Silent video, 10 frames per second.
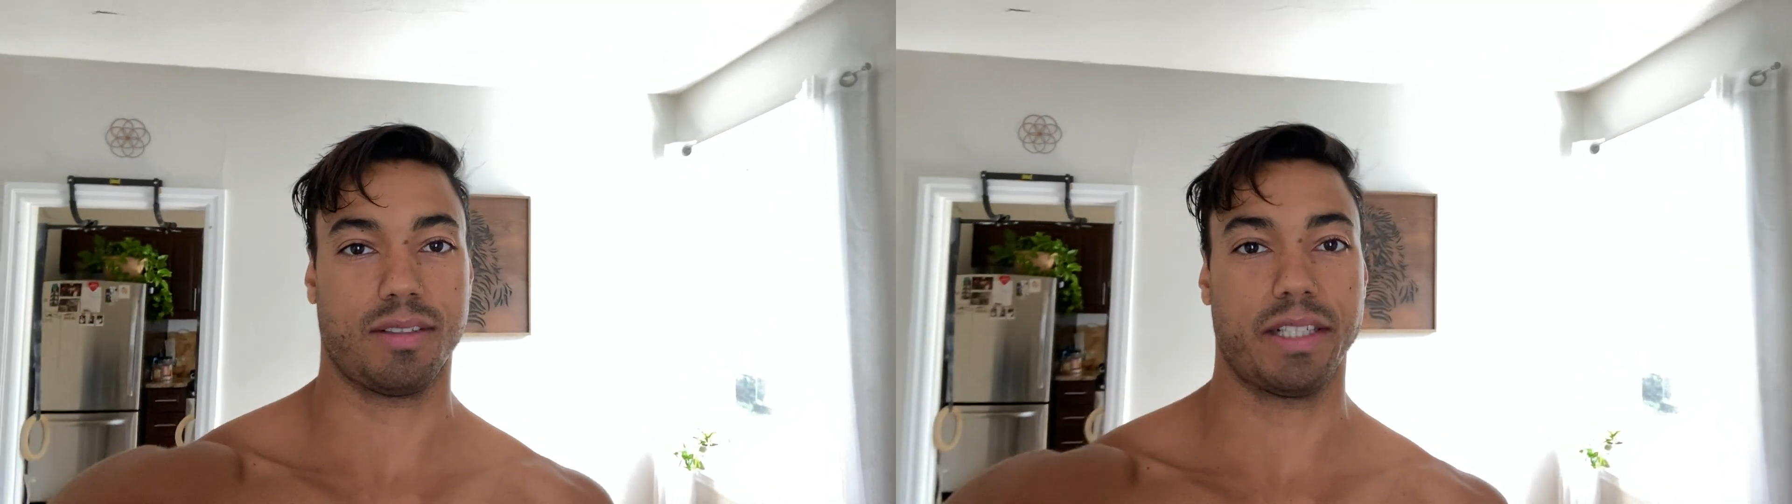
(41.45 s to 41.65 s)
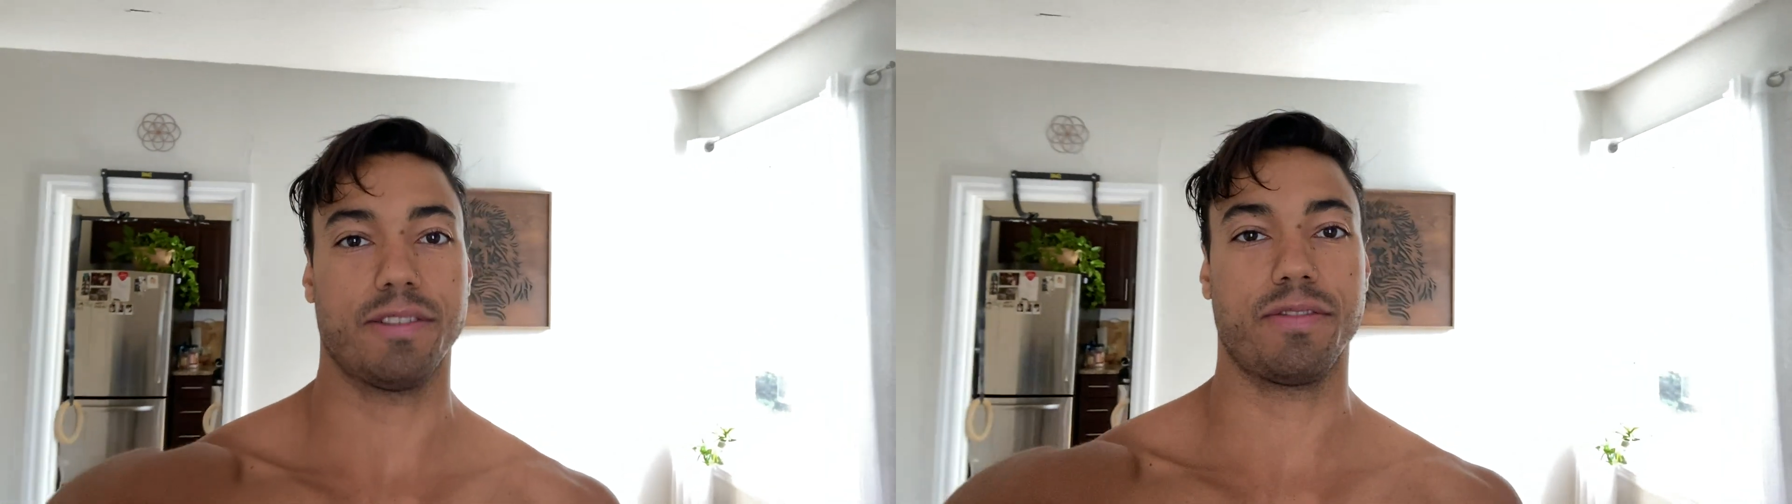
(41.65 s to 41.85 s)

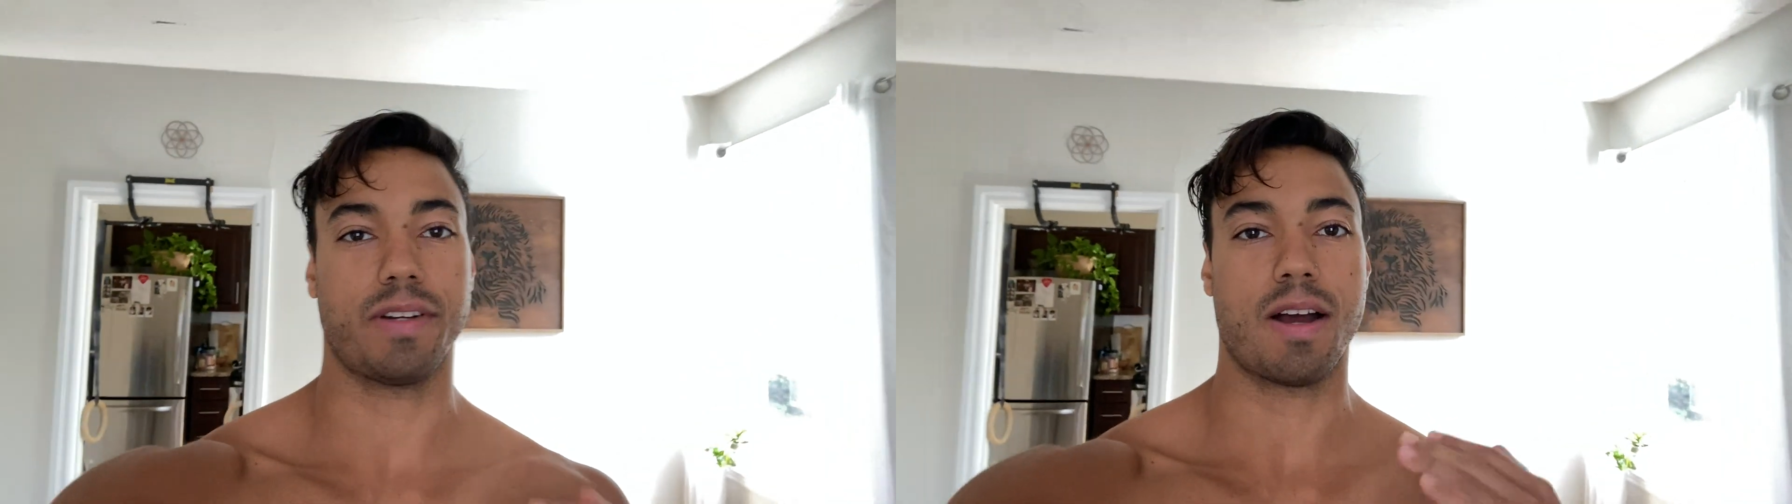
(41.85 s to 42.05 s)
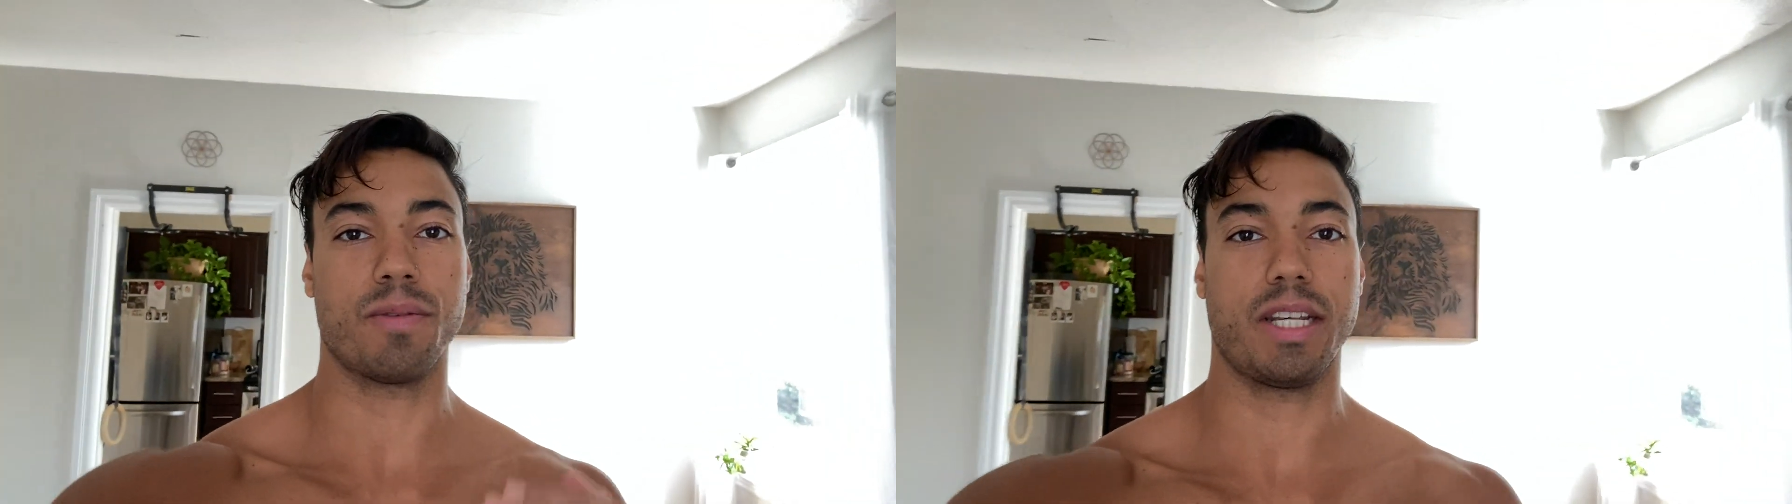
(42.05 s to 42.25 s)
Now your
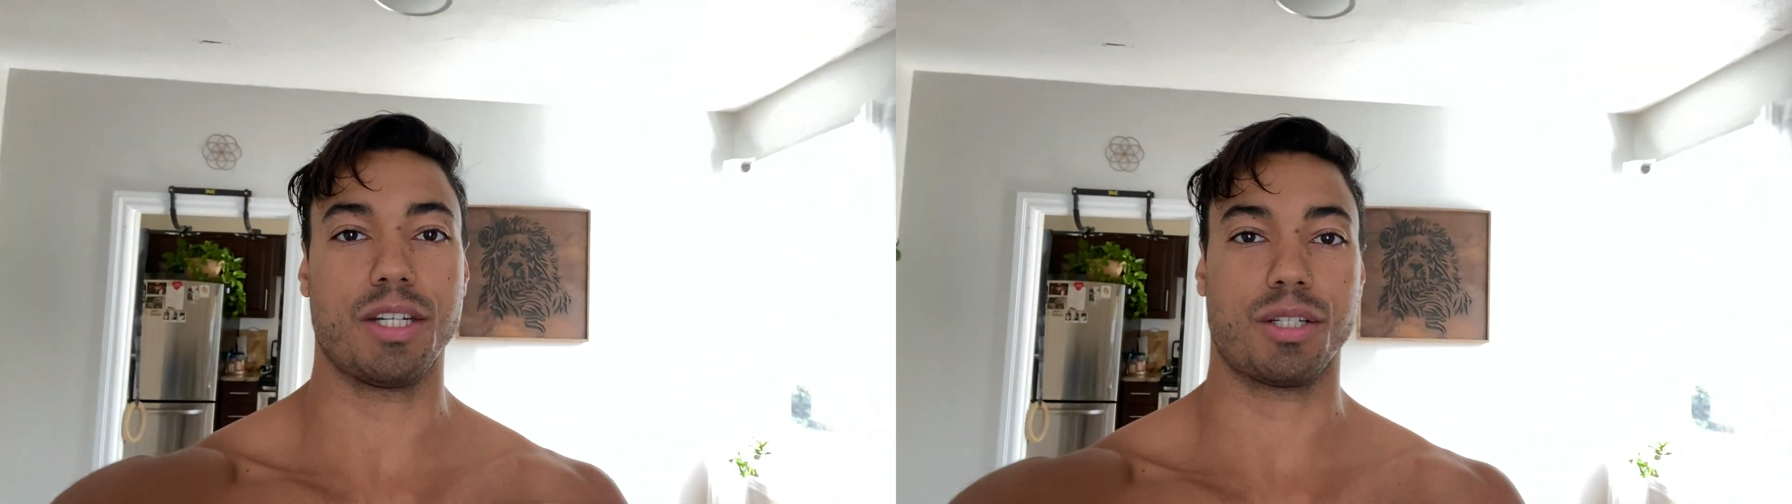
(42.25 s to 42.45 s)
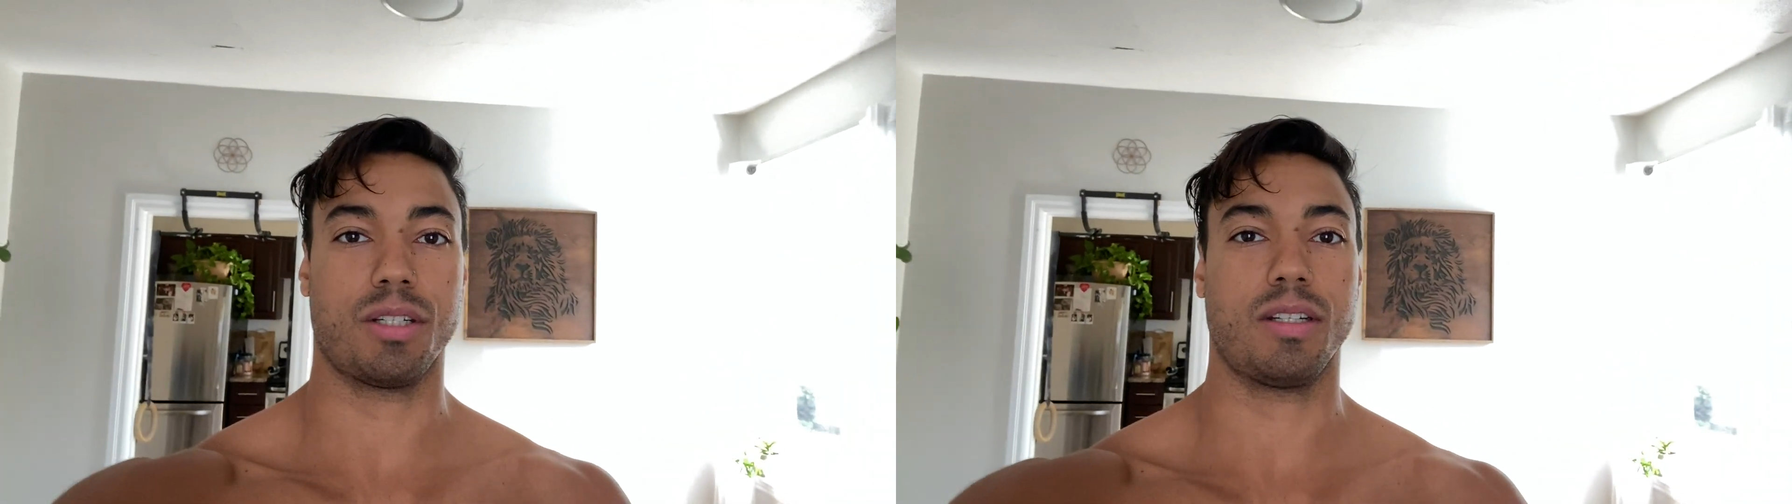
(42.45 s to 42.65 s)

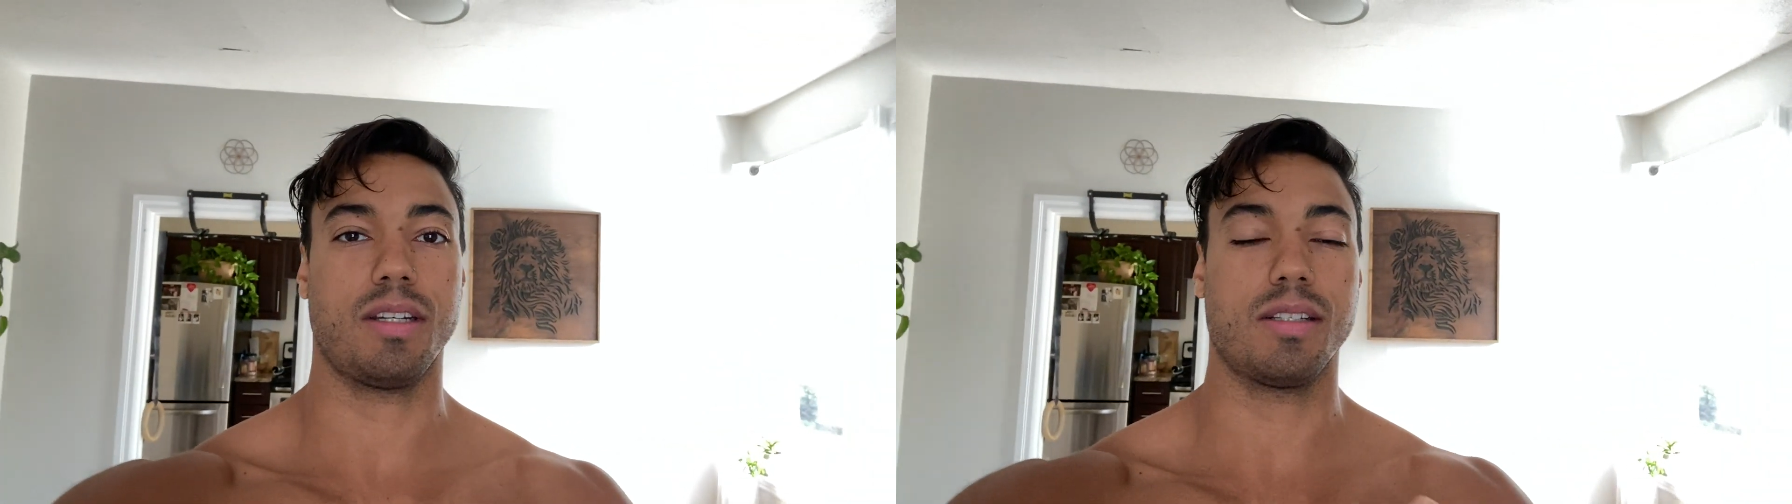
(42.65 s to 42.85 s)
foundation